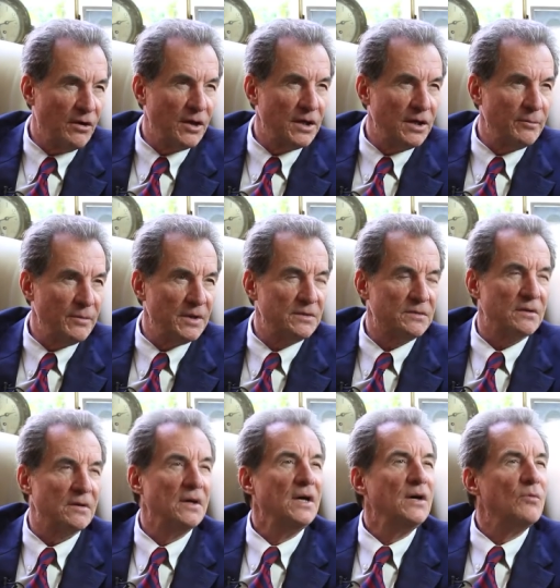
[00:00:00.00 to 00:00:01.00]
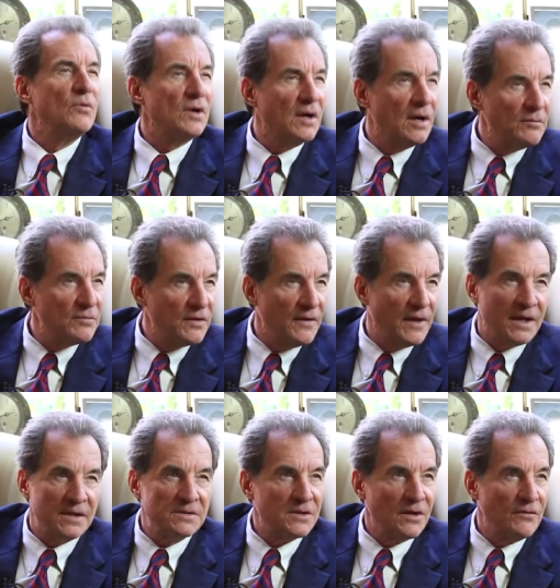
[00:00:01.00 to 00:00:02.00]
argument, or we'll come to
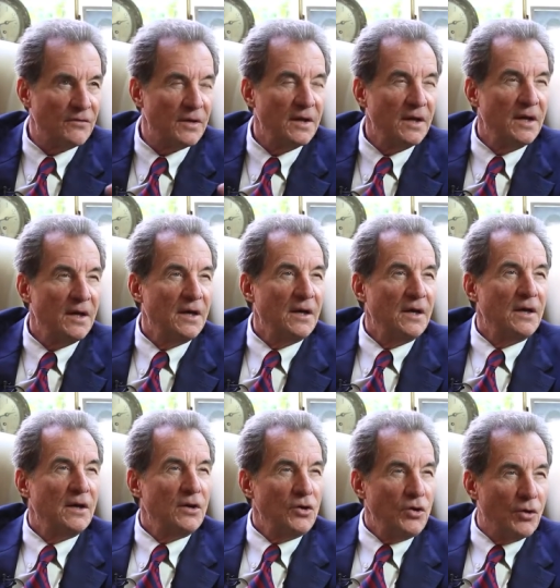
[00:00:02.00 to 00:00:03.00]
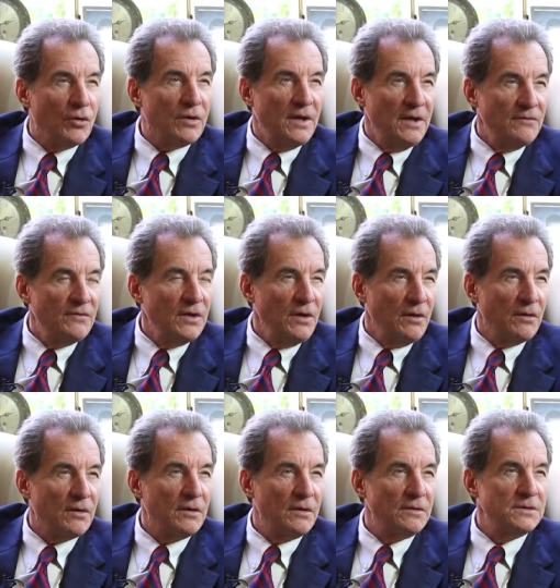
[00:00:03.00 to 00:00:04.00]
that, so forth. You're giving your
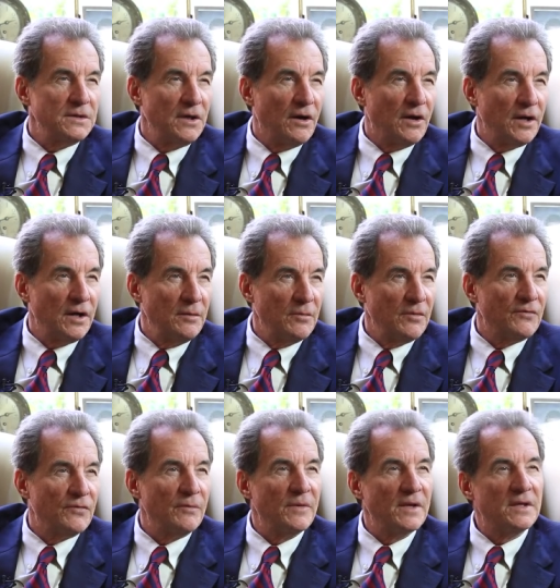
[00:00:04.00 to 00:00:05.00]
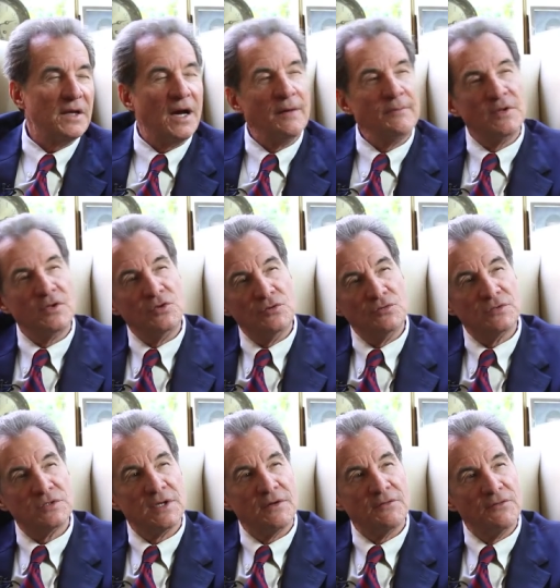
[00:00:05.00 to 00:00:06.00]
closing argument from the time that you
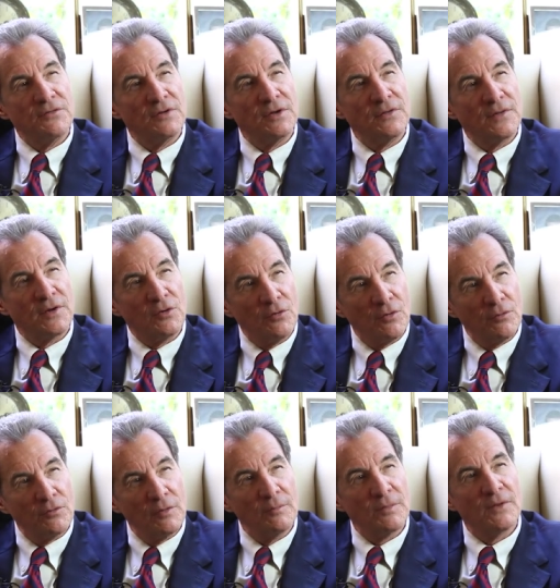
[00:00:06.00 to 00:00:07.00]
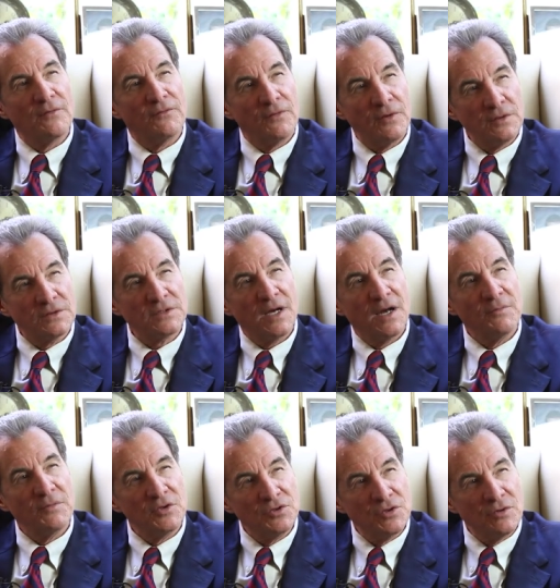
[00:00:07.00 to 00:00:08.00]
set foot in the courtroom. The first
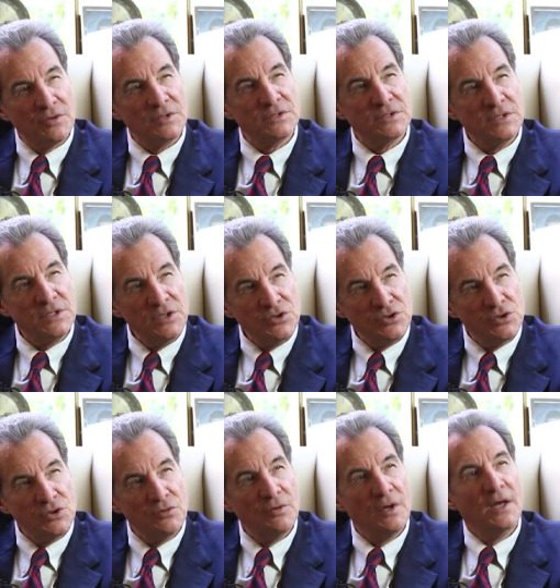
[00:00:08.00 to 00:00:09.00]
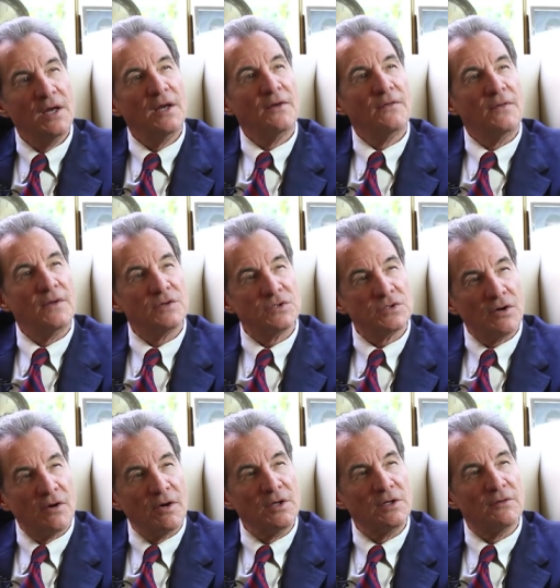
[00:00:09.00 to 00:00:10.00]
time the jury sees you, they're
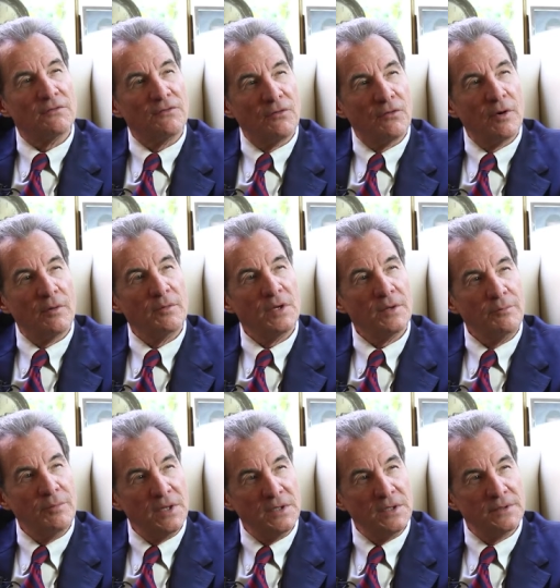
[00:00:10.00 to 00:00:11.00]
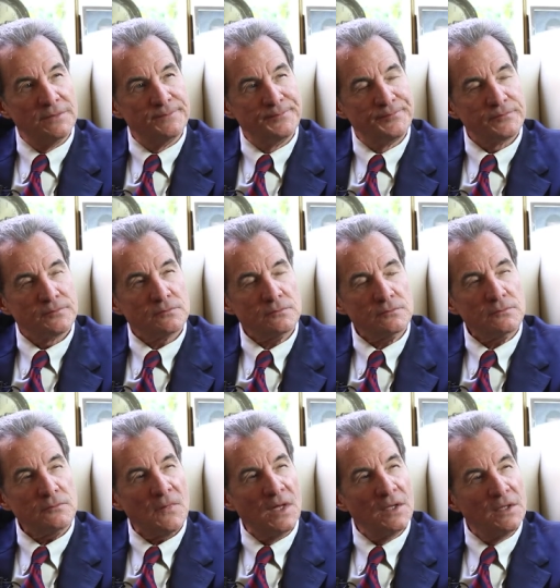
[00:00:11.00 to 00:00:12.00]
starting to form an opinion.
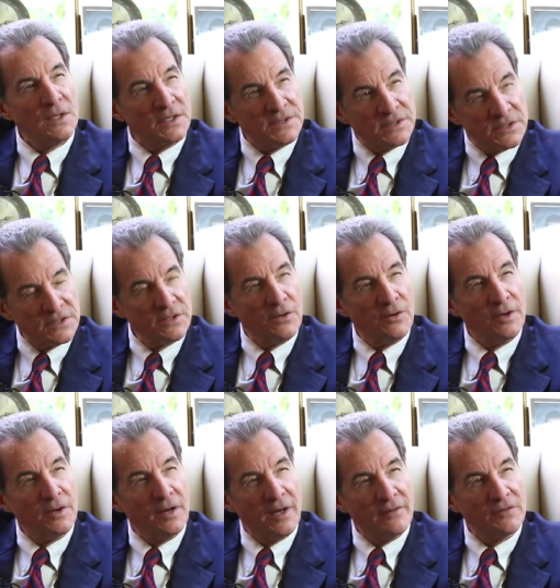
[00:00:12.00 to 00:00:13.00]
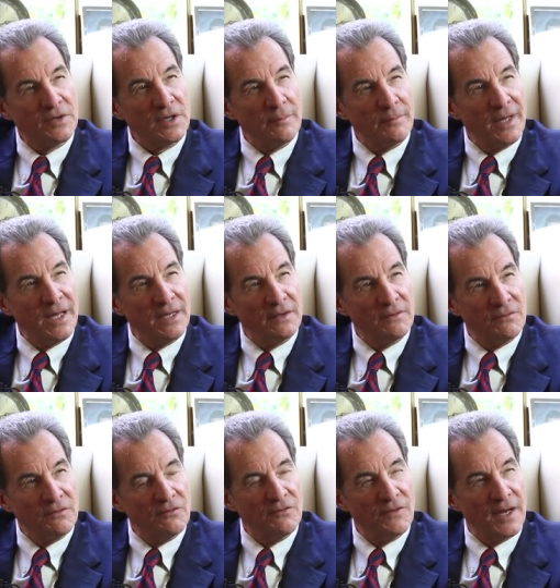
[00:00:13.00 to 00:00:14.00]
Does this lawyer have a command
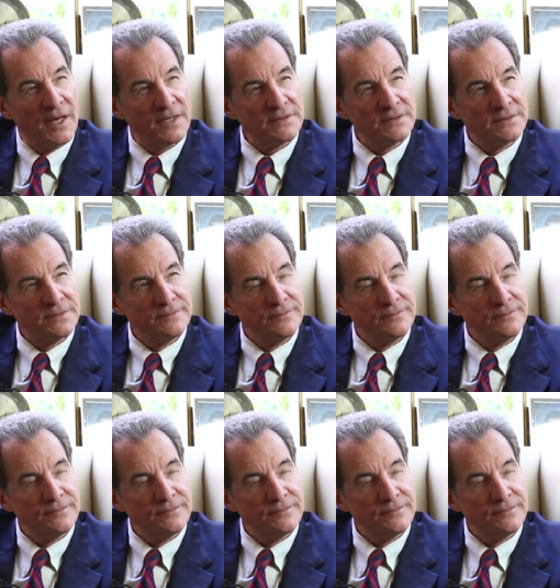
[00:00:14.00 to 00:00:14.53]
of the facts?